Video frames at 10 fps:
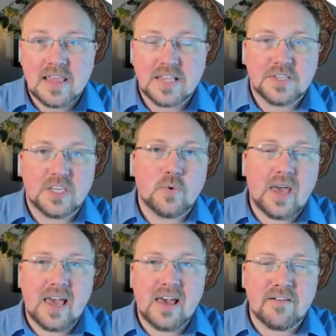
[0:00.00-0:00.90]
let's say you
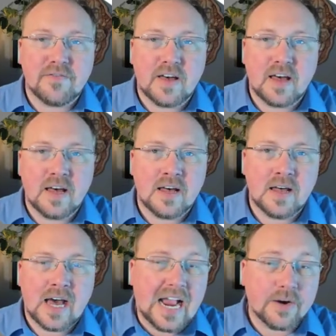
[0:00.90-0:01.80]
have
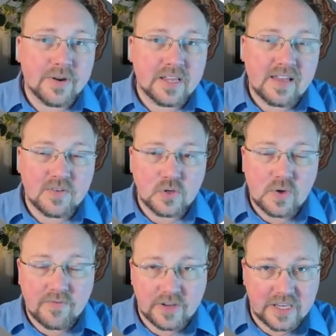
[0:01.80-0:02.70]
a hiring you have to do
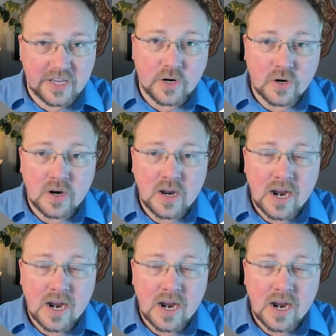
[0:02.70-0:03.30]
every year.